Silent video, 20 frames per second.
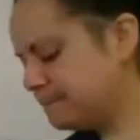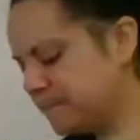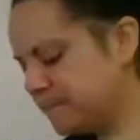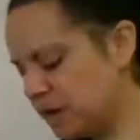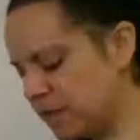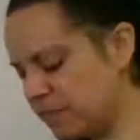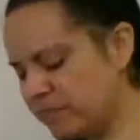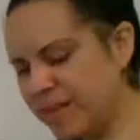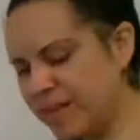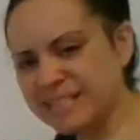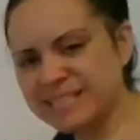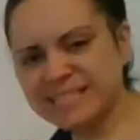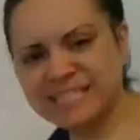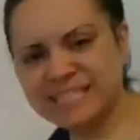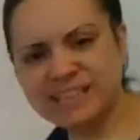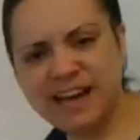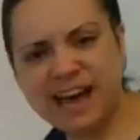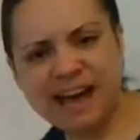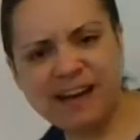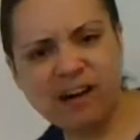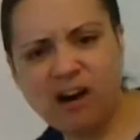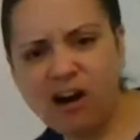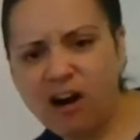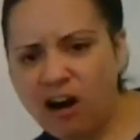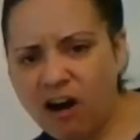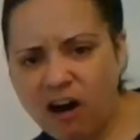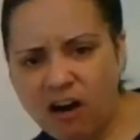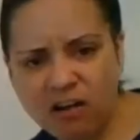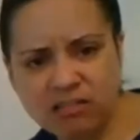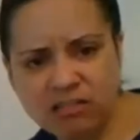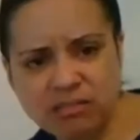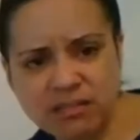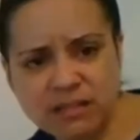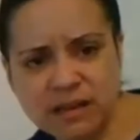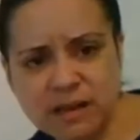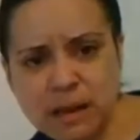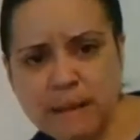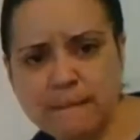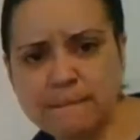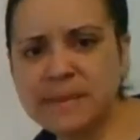But that's not
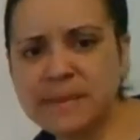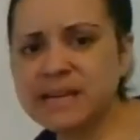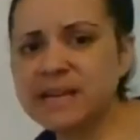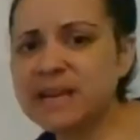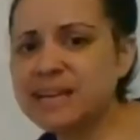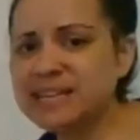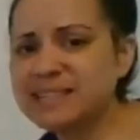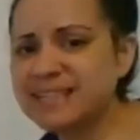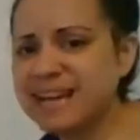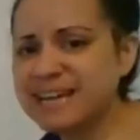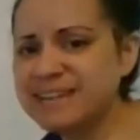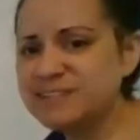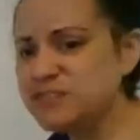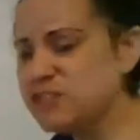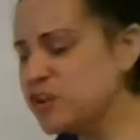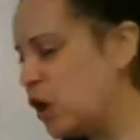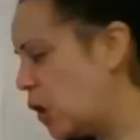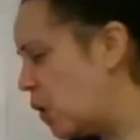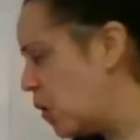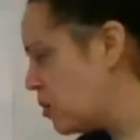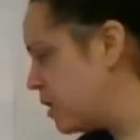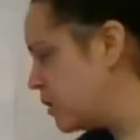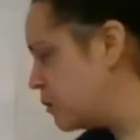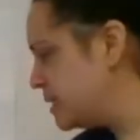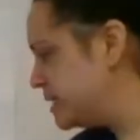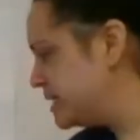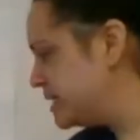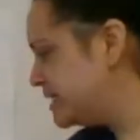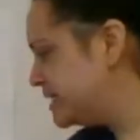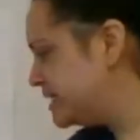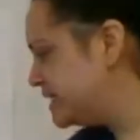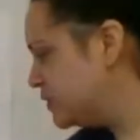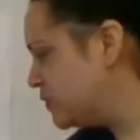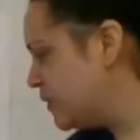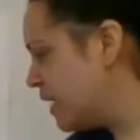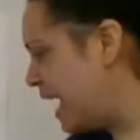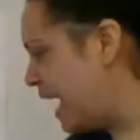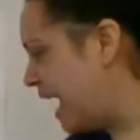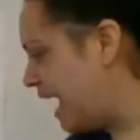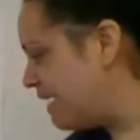all, because I know that we
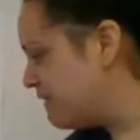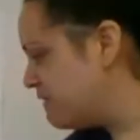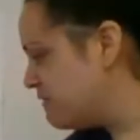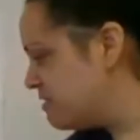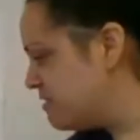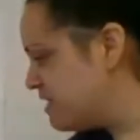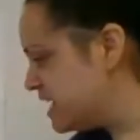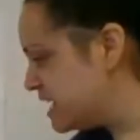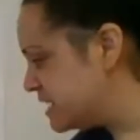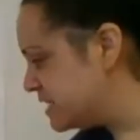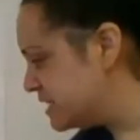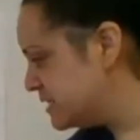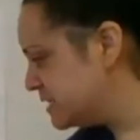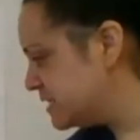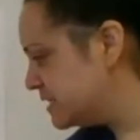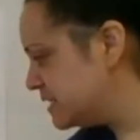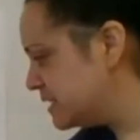still have this.